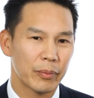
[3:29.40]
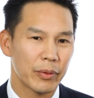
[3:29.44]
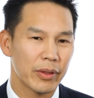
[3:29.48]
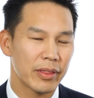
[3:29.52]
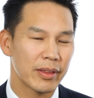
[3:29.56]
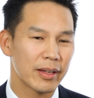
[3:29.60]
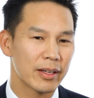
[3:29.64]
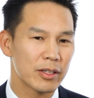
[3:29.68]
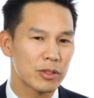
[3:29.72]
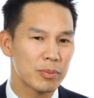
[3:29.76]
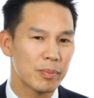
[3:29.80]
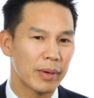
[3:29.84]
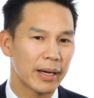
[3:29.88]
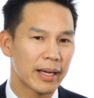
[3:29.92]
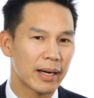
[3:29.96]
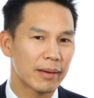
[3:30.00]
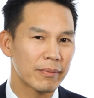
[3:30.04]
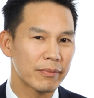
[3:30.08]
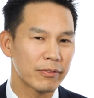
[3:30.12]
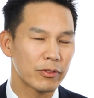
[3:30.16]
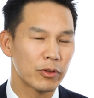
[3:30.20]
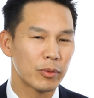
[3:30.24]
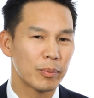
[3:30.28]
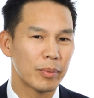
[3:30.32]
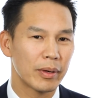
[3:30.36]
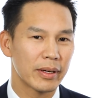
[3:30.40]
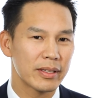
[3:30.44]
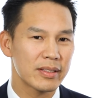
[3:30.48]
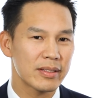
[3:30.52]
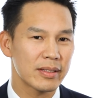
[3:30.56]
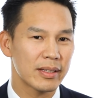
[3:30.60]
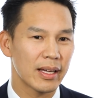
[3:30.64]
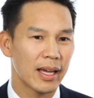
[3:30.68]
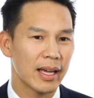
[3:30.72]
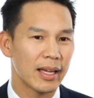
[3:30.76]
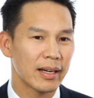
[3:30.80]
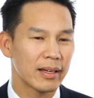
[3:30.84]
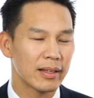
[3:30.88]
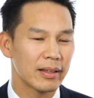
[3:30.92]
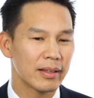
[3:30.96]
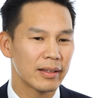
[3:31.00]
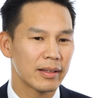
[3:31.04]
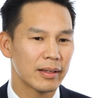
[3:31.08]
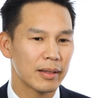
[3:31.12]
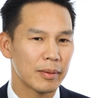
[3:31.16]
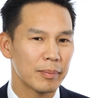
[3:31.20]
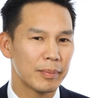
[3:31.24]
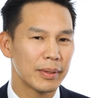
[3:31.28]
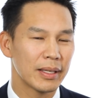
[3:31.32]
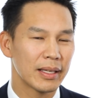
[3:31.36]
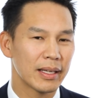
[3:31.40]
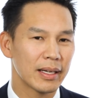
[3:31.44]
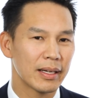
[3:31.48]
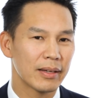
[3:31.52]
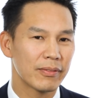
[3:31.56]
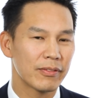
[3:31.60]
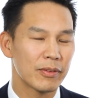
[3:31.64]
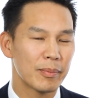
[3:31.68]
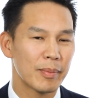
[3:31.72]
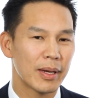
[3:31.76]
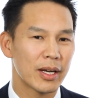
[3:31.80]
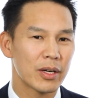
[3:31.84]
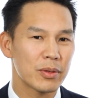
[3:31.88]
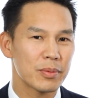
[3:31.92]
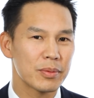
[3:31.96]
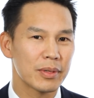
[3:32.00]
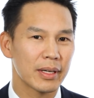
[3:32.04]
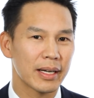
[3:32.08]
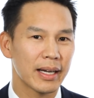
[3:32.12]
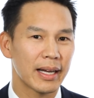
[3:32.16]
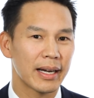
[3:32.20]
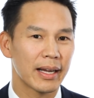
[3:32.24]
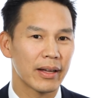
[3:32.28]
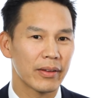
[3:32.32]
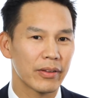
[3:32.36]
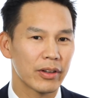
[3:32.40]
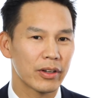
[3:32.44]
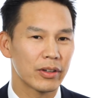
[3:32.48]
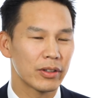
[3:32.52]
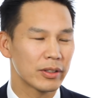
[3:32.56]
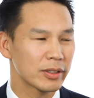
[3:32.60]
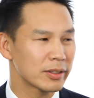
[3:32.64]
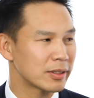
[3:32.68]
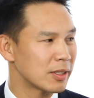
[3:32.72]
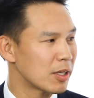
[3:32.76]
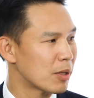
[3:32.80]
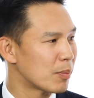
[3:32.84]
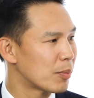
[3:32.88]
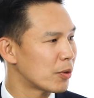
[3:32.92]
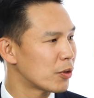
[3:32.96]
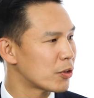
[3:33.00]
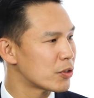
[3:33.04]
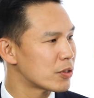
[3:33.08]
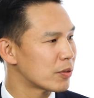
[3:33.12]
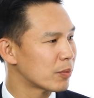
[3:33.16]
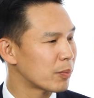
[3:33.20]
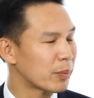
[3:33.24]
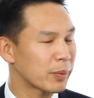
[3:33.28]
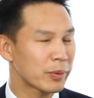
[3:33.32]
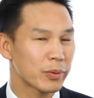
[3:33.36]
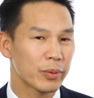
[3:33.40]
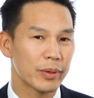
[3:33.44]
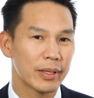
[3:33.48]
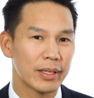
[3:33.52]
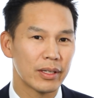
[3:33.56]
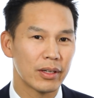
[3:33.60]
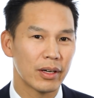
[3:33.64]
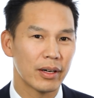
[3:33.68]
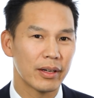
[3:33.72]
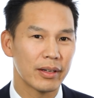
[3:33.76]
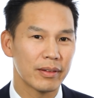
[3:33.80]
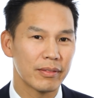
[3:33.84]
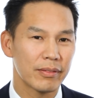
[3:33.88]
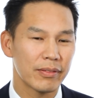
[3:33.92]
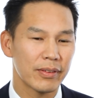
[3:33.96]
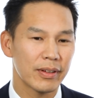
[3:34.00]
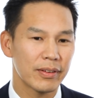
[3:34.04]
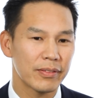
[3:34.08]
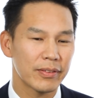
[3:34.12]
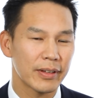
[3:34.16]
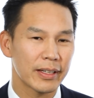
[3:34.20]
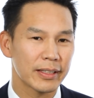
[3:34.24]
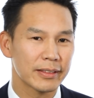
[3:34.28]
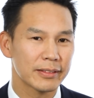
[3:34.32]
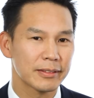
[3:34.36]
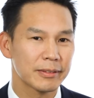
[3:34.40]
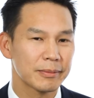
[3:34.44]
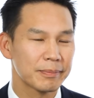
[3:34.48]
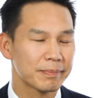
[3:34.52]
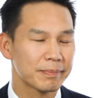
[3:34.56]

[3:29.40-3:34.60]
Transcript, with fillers: we think it's made up for by Stan and the ability for management to cut out the cost in the merger between Nine and Fairfax.